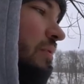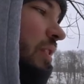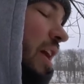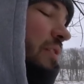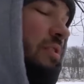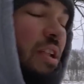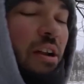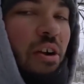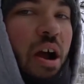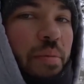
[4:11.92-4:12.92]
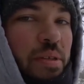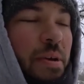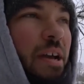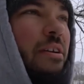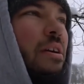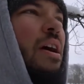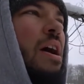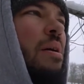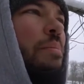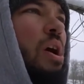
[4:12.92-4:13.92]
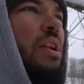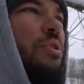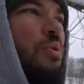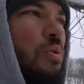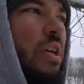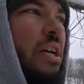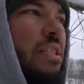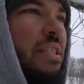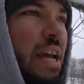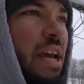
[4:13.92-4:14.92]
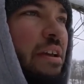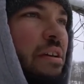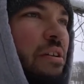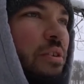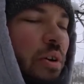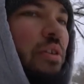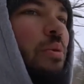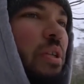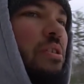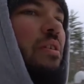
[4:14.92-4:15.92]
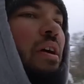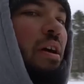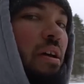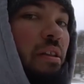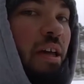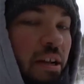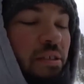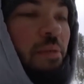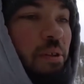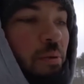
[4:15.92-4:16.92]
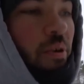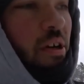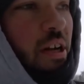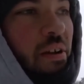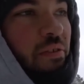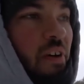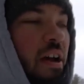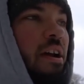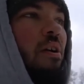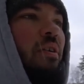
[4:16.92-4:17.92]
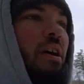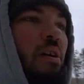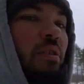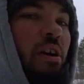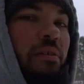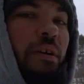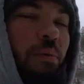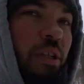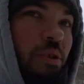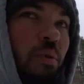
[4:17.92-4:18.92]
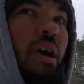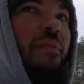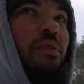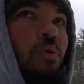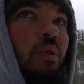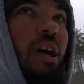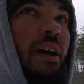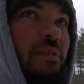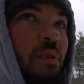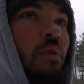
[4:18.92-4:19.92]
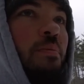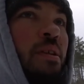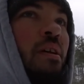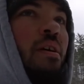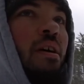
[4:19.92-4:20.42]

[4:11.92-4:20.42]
yeah there's a lot of crappies back here but do they stay during the winter that is something we're gonna have to find out now luckily we do have two live scopes